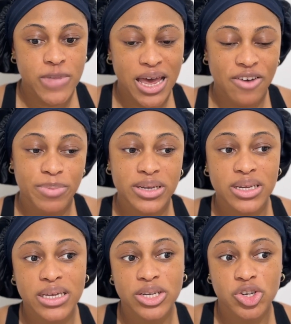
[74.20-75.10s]
I've
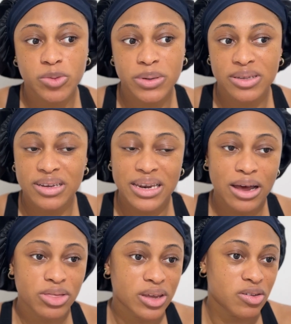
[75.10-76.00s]
basically just been seeing how
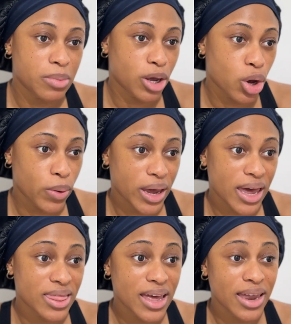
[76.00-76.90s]
things have been going.
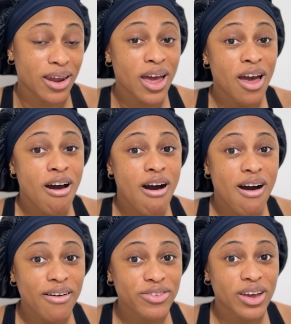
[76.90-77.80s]
And then
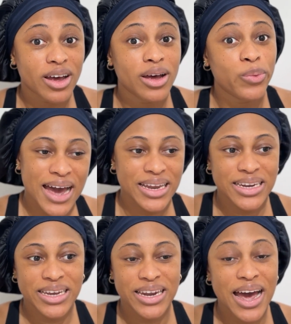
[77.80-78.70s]
after I
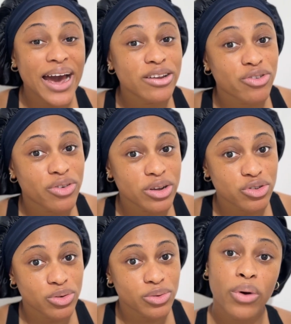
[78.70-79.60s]
did a Hydra
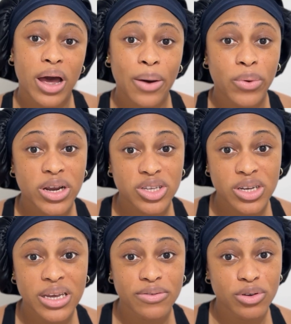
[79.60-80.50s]
facial, I wanted to
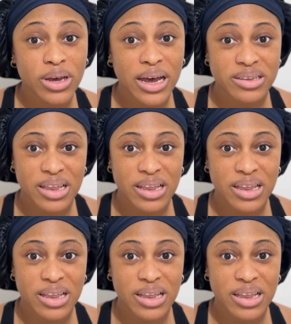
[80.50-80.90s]
give you guys